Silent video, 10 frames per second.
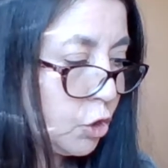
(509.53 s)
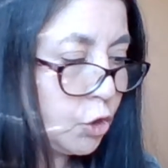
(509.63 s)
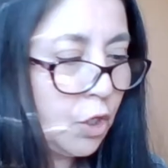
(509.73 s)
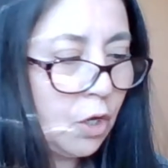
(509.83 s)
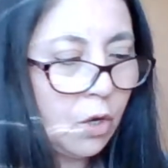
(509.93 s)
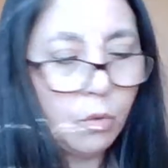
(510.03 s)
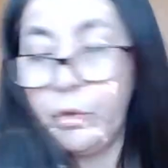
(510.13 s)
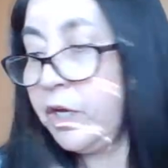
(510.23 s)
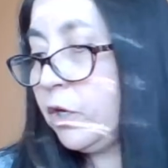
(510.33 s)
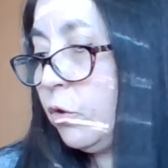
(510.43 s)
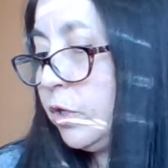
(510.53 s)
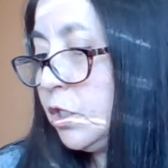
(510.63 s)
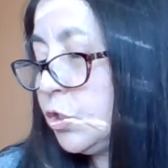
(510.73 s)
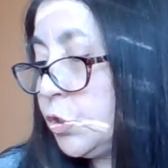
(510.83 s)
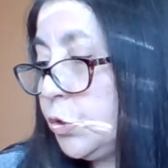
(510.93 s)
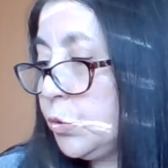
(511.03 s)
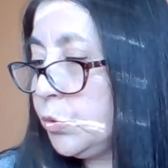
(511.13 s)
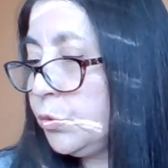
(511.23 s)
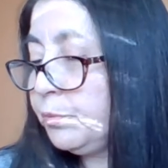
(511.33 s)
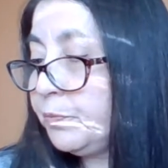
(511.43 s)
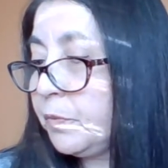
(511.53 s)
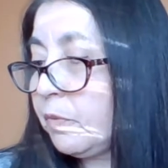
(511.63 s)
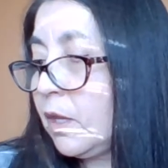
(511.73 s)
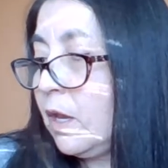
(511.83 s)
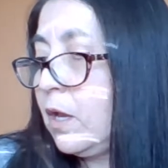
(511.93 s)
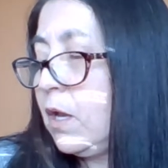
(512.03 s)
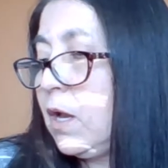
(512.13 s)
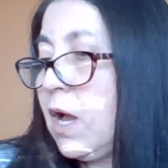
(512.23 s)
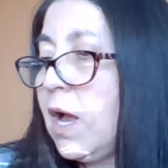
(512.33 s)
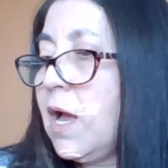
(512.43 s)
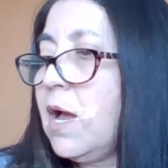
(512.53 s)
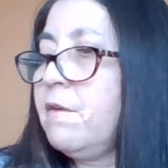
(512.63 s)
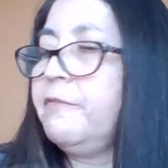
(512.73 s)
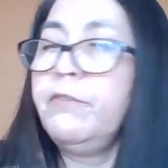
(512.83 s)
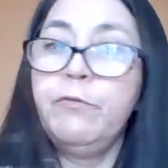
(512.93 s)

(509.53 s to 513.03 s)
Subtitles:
So we are going to have